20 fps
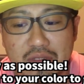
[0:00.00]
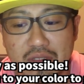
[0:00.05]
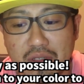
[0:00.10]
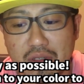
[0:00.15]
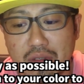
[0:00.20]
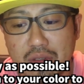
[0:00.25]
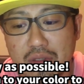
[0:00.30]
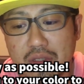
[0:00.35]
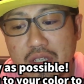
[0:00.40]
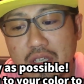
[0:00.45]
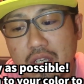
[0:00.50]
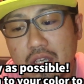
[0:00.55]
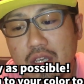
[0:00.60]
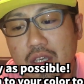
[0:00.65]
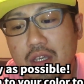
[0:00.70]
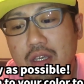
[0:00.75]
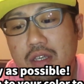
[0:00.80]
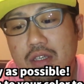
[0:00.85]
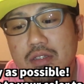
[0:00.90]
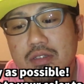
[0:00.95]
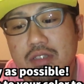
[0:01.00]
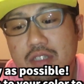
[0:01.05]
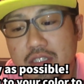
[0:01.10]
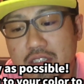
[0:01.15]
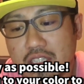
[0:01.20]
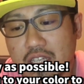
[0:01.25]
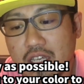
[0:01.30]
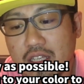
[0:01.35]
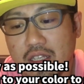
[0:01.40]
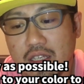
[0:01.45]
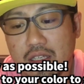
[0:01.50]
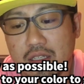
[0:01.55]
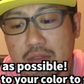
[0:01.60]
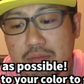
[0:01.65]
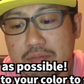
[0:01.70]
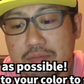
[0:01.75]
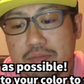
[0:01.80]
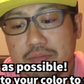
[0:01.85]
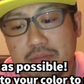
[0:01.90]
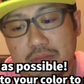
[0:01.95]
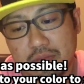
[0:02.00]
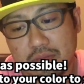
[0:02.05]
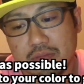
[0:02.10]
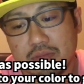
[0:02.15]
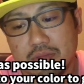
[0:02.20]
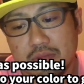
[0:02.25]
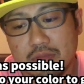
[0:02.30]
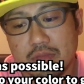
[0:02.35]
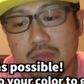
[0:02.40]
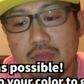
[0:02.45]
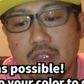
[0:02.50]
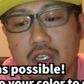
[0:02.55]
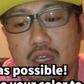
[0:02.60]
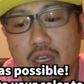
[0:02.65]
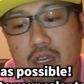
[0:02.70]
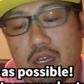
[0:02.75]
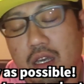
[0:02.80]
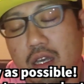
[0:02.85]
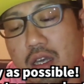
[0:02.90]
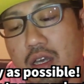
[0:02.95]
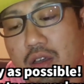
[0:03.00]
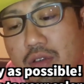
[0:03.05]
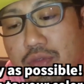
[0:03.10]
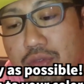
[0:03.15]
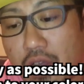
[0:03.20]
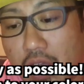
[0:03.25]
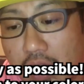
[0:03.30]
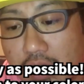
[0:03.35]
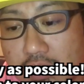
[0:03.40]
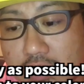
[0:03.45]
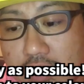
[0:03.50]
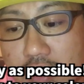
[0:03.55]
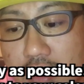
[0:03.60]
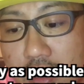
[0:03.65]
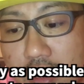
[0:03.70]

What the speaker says: So it's kind of fun.